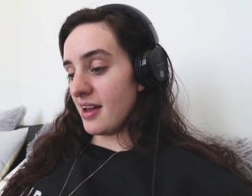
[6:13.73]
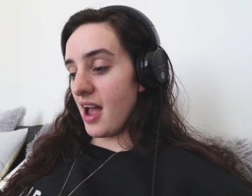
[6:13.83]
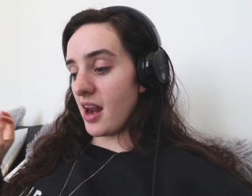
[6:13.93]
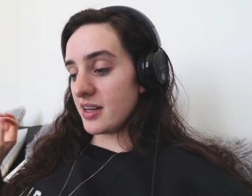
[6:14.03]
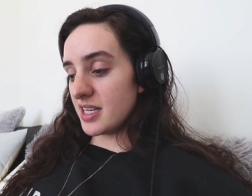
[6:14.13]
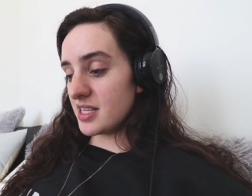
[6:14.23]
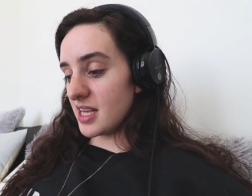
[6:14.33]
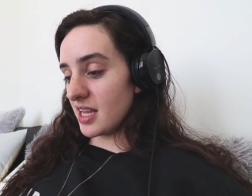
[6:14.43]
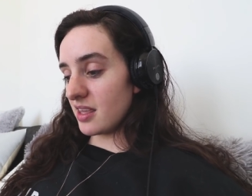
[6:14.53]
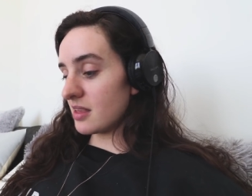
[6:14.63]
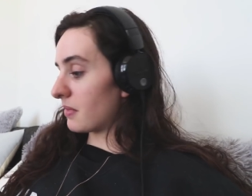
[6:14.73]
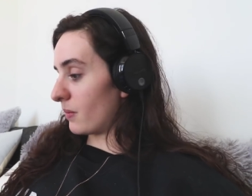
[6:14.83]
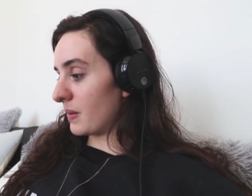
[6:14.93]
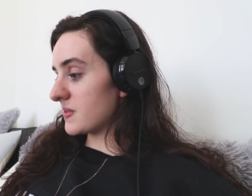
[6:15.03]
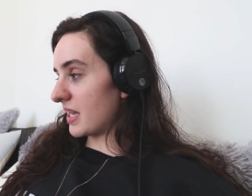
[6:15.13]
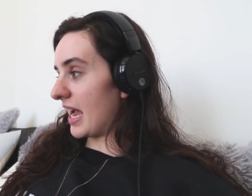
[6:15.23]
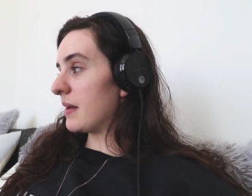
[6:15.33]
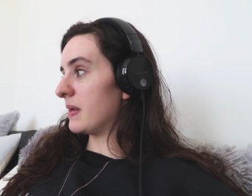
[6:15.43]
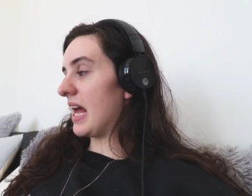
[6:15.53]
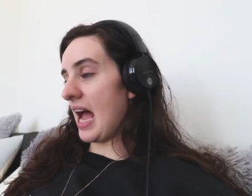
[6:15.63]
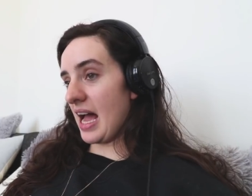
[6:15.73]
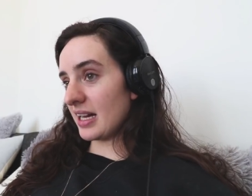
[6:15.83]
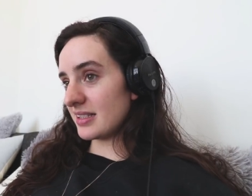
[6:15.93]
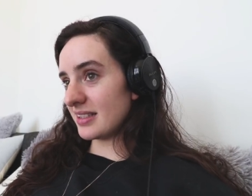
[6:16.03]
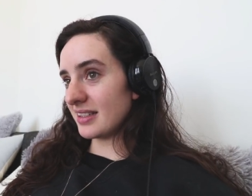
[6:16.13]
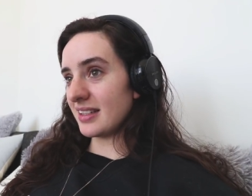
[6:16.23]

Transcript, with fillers: and I did think that my website had been hacked,